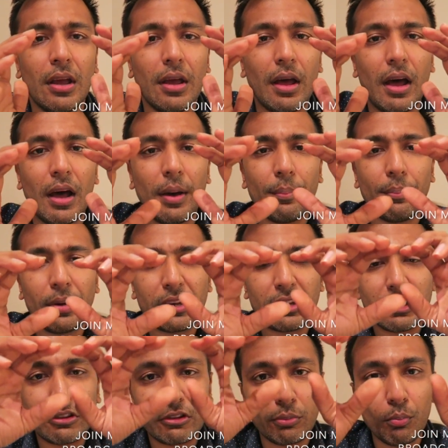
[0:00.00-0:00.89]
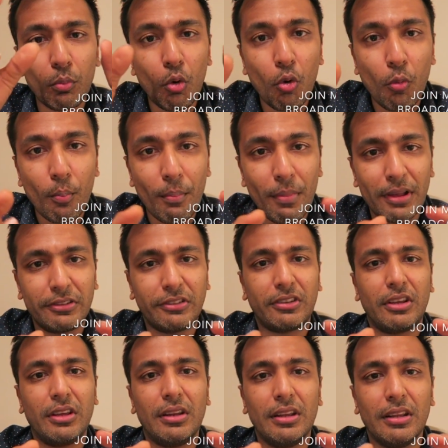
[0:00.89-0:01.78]
but it's more
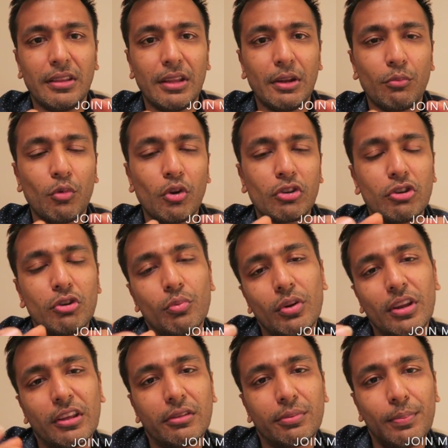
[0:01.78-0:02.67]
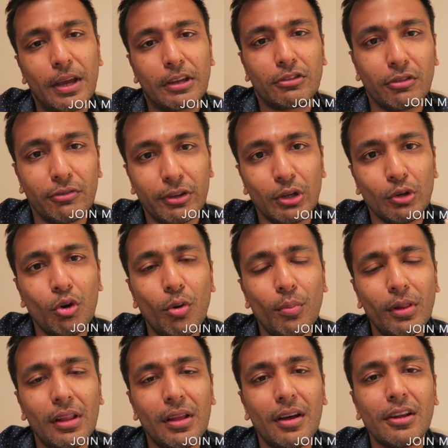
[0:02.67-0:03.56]
muscular than what you would expect of a
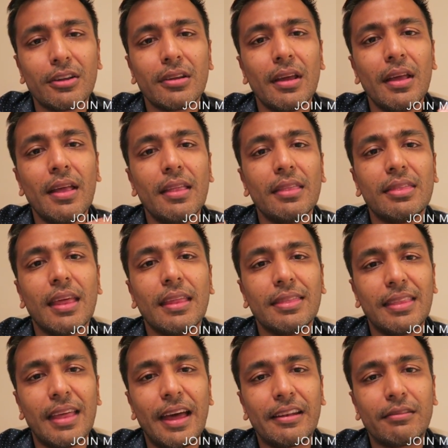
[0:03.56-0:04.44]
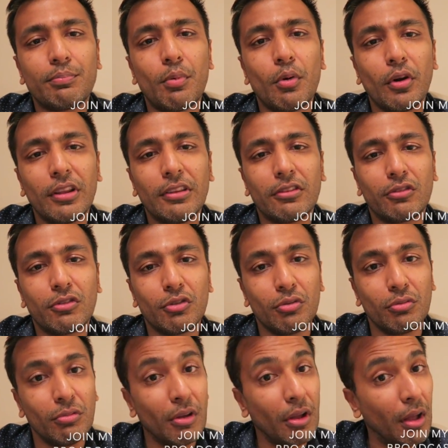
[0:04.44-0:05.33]
normal heart, then that points
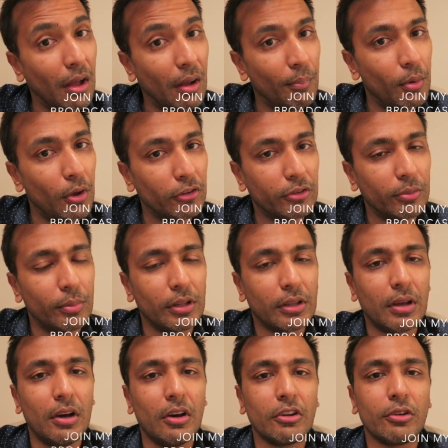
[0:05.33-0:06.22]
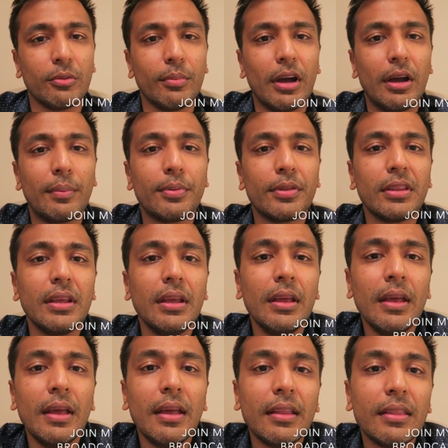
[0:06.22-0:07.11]
to a possible cardiomyopathy.